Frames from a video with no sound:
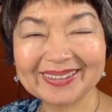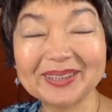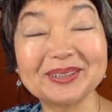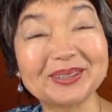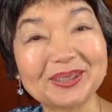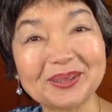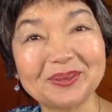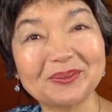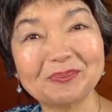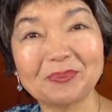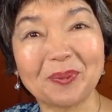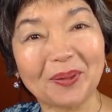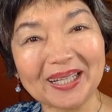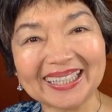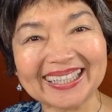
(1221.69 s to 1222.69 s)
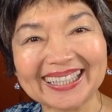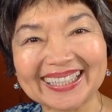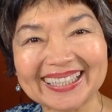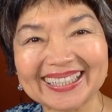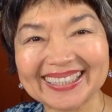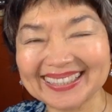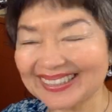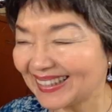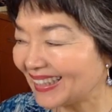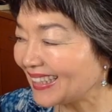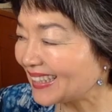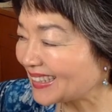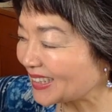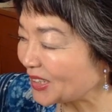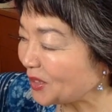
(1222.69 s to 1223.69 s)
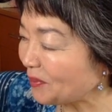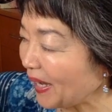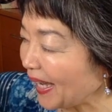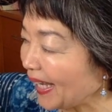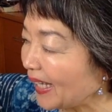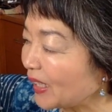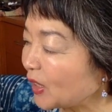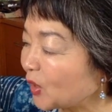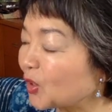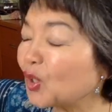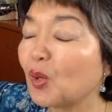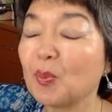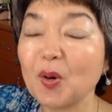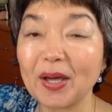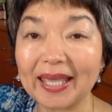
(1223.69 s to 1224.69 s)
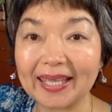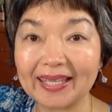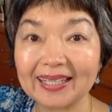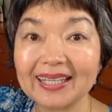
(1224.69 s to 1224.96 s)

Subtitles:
So poetic. Tsukubae Tomoe.